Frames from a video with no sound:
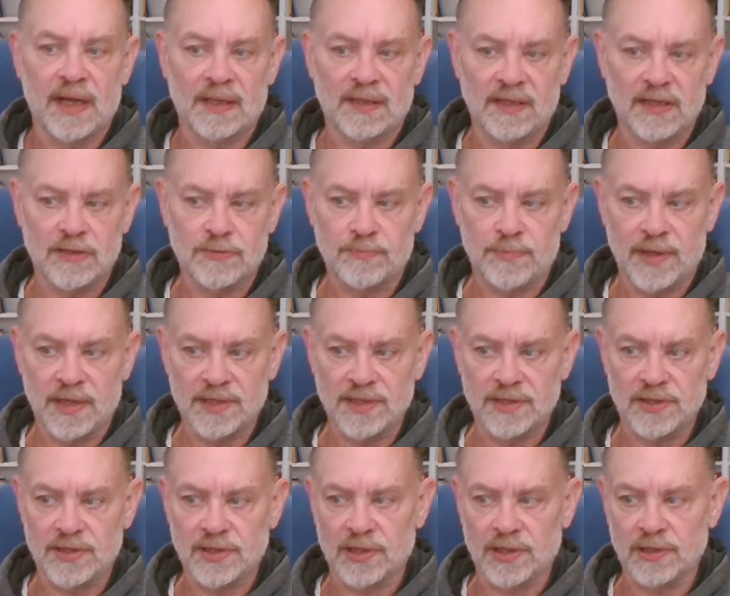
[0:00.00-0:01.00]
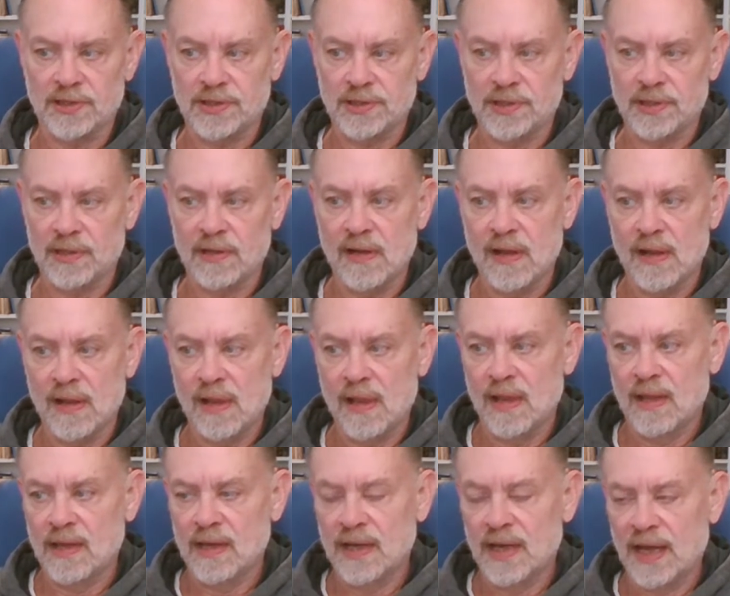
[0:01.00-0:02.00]
at this present juncture,
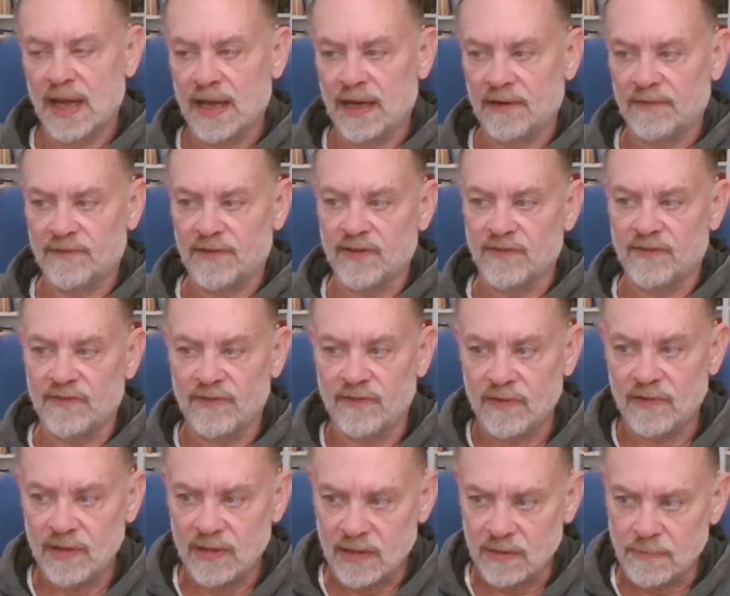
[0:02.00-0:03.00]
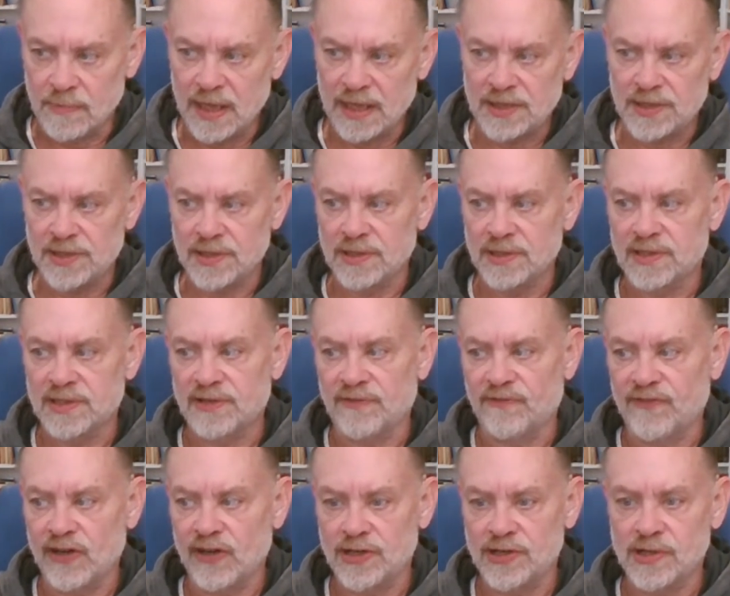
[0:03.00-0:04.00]
and of dimensions
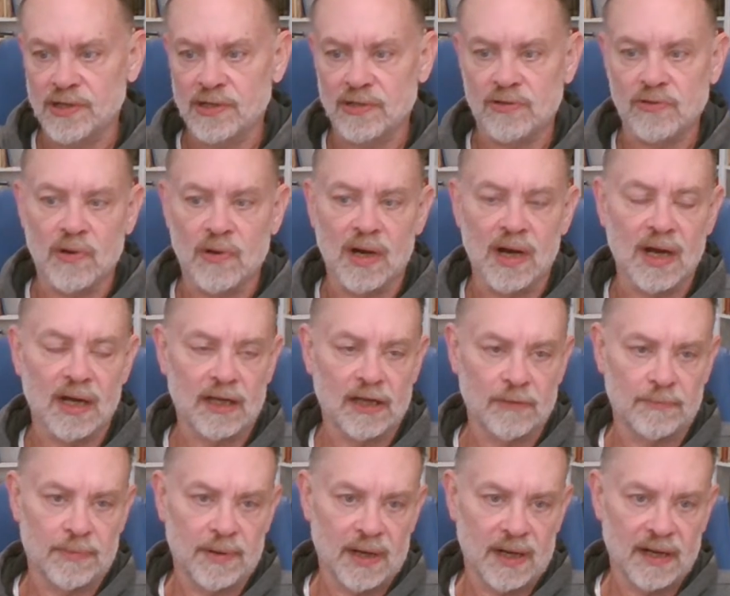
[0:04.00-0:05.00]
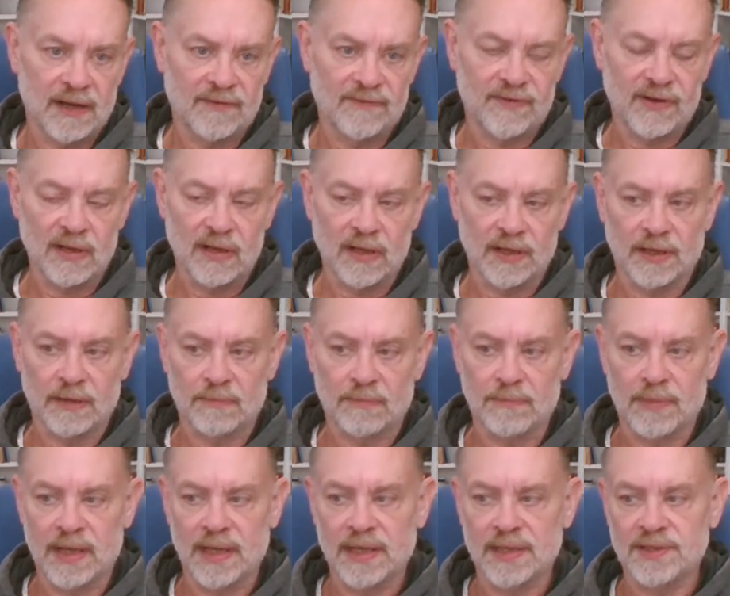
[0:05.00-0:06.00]
sufficient to occupy a volume
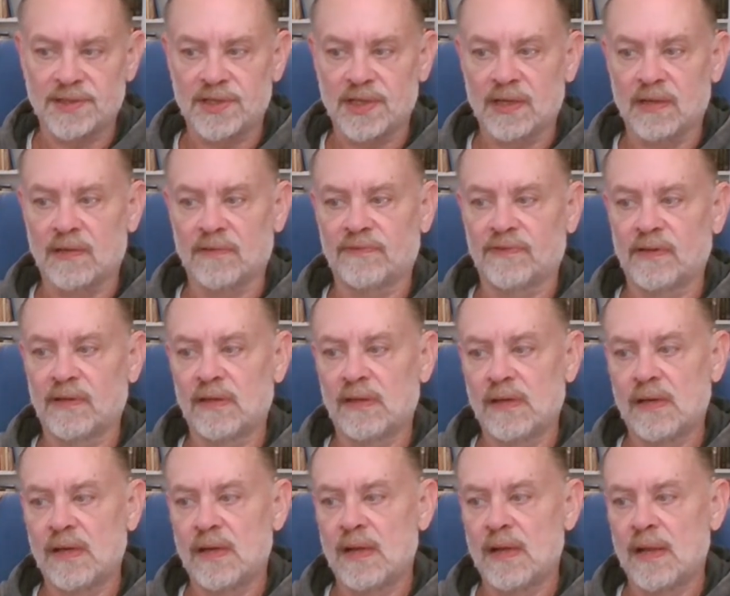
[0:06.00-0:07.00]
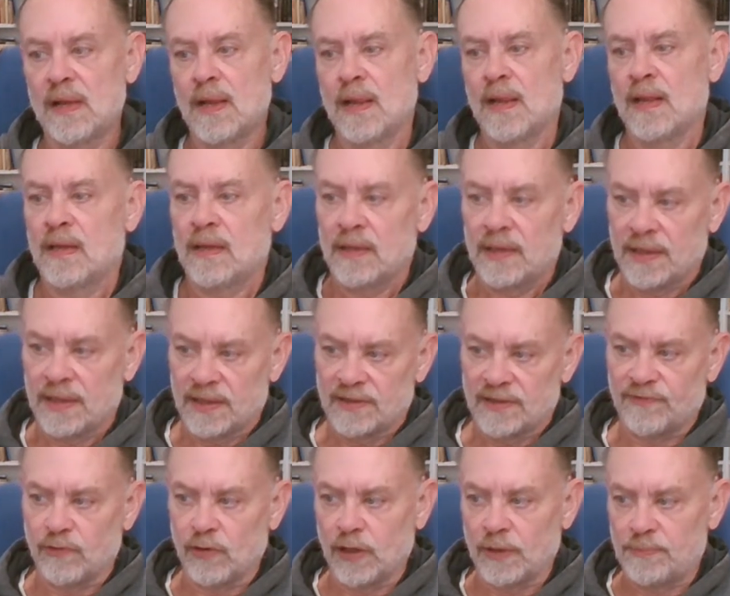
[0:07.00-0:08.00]
by itself. He is
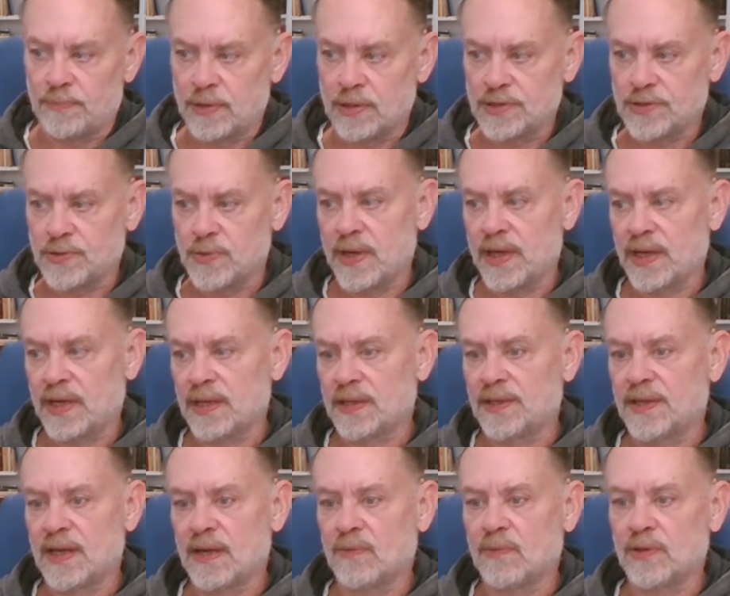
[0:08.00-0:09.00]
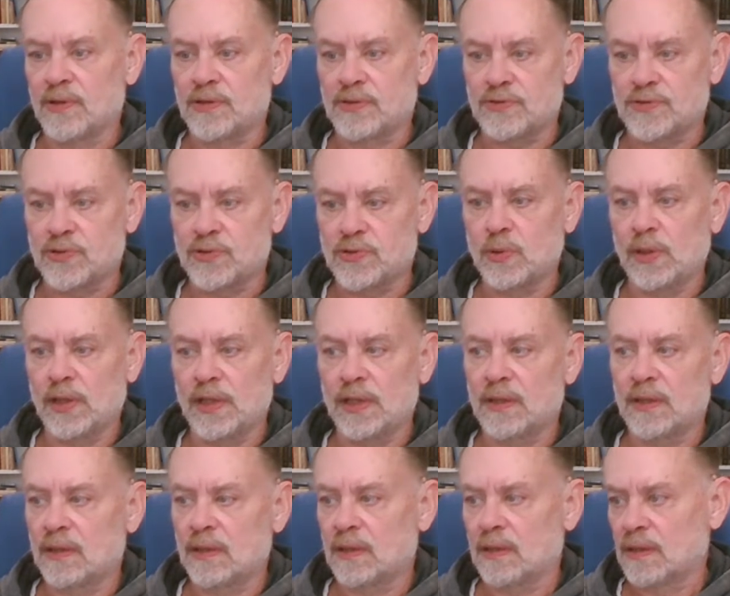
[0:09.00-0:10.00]
fully persuaded that with
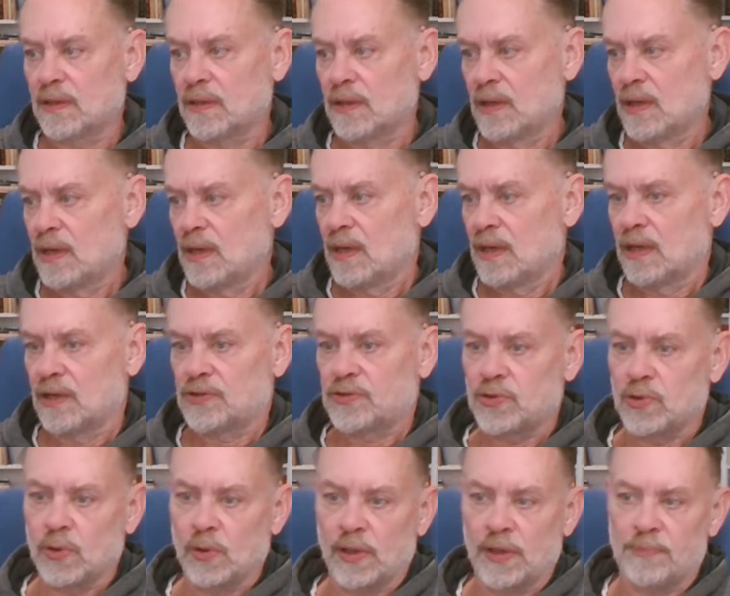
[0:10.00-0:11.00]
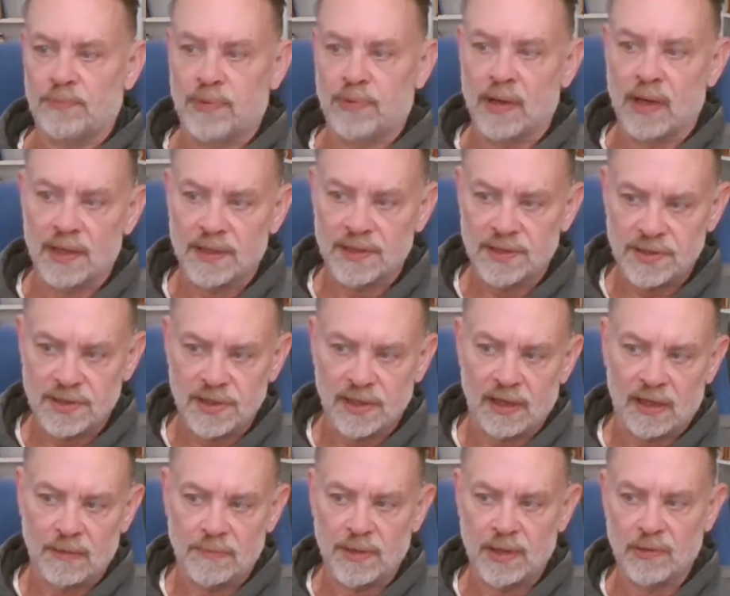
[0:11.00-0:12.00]
a truly Protestant
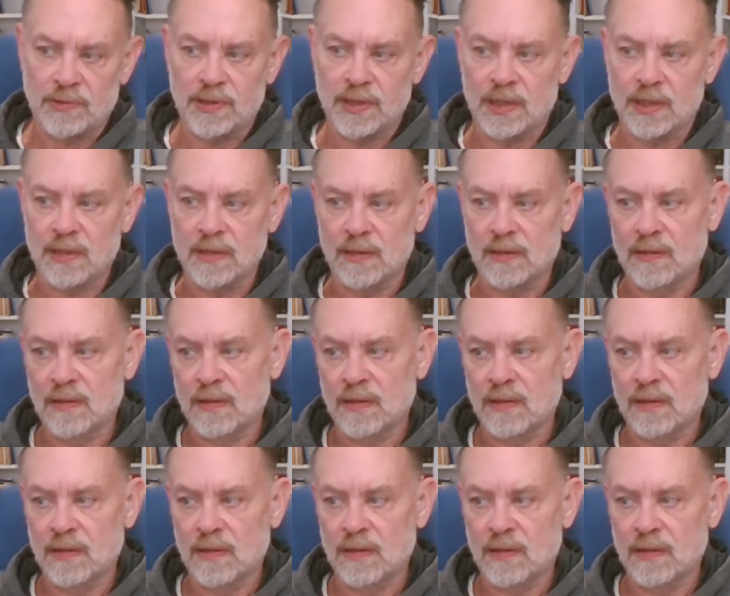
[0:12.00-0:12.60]
communion,